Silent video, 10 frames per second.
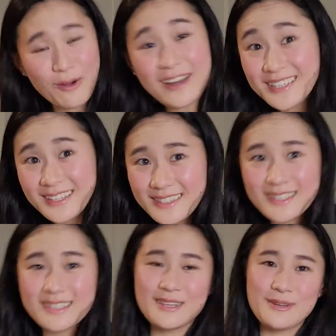ready to
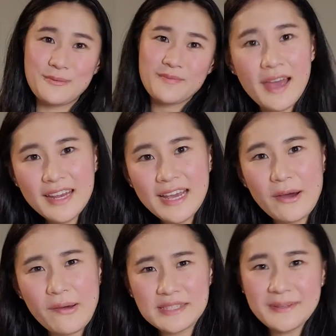listen to you.
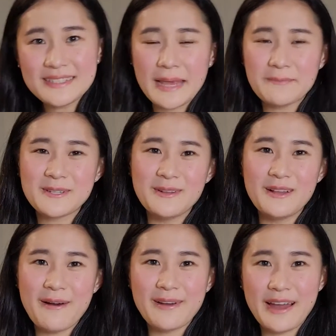Anyhow, I was a bit
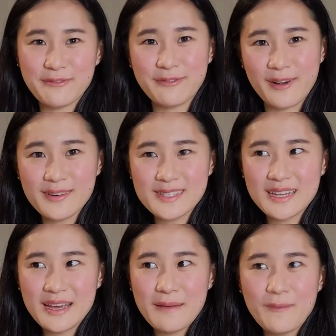skeptical about it at first,